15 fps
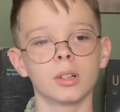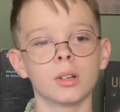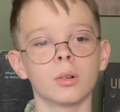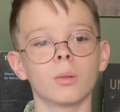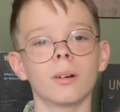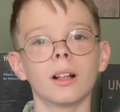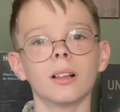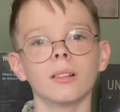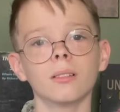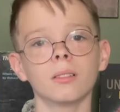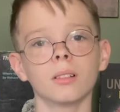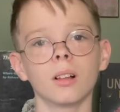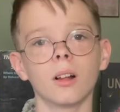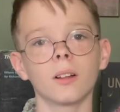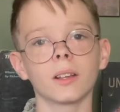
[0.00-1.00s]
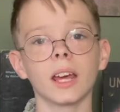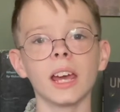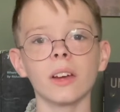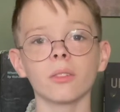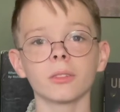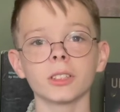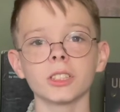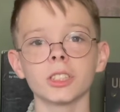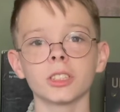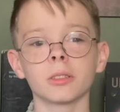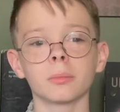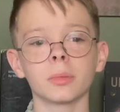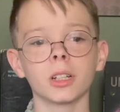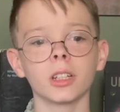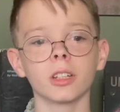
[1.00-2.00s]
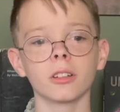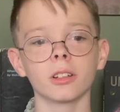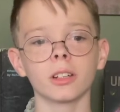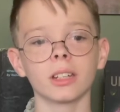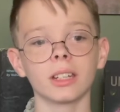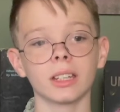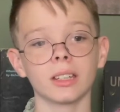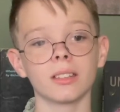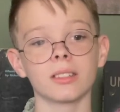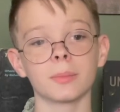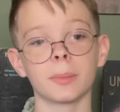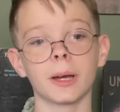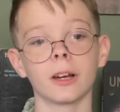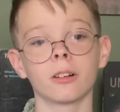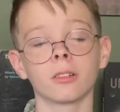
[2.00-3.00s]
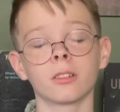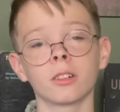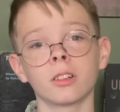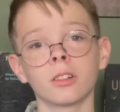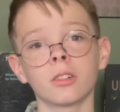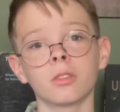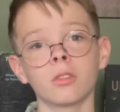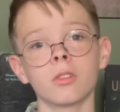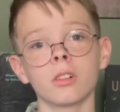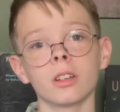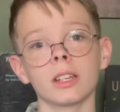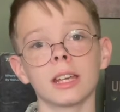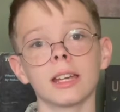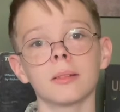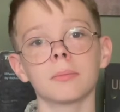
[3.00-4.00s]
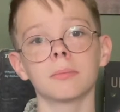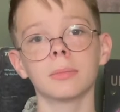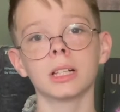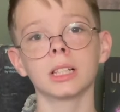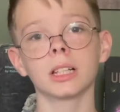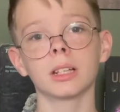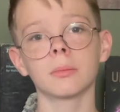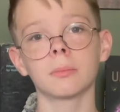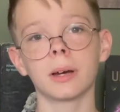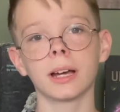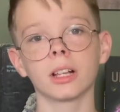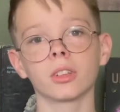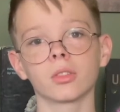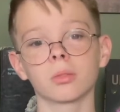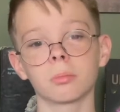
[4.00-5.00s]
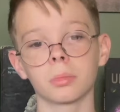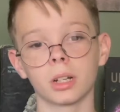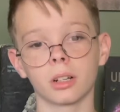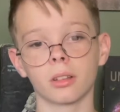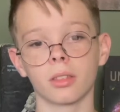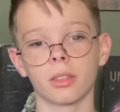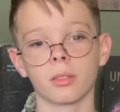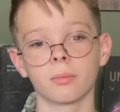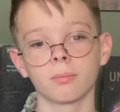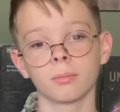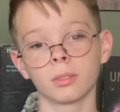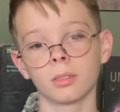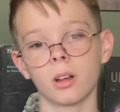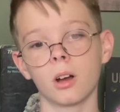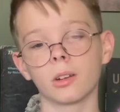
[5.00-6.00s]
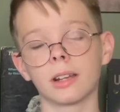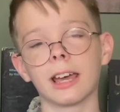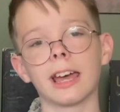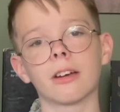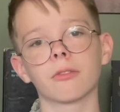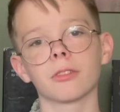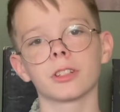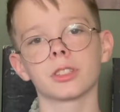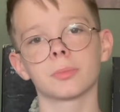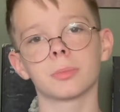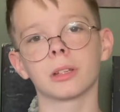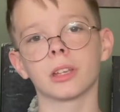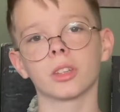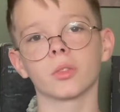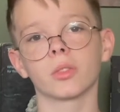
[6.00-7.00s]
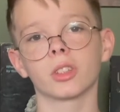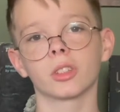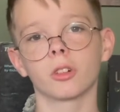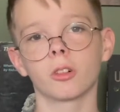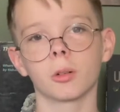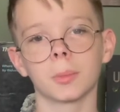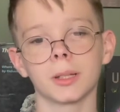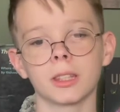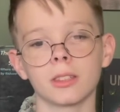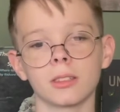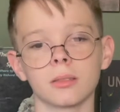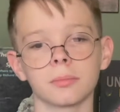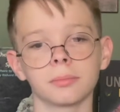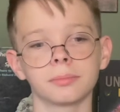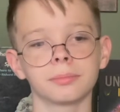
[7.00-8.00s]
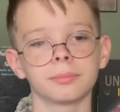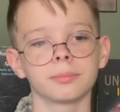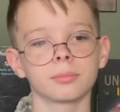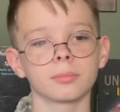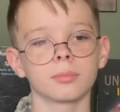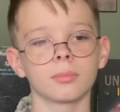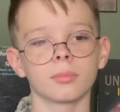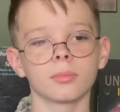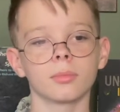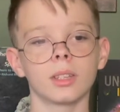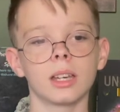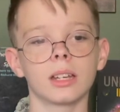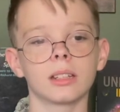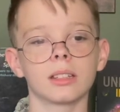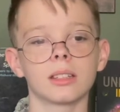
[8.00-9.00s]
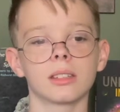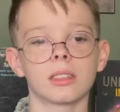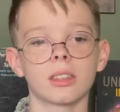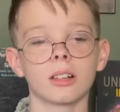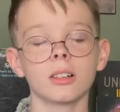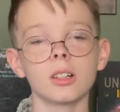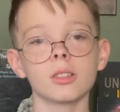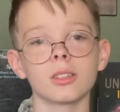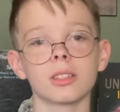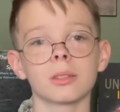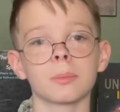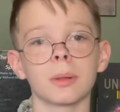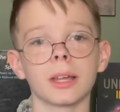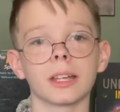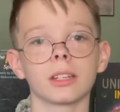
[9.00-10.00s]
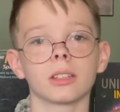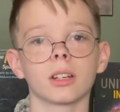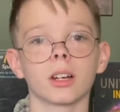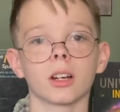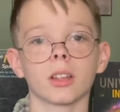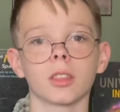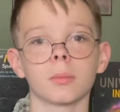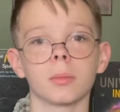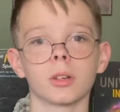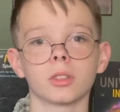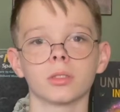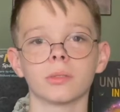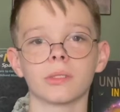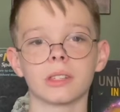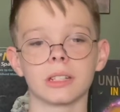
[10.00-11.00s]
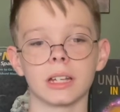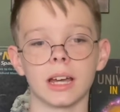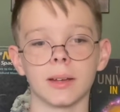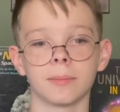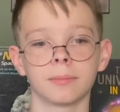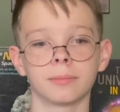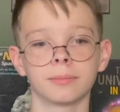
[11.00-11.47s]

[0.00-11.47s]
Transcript: Well, on average, Mercury is about 48 million miles from Earth, on average because of its orbits, and is the closest planet to Earth most of the time.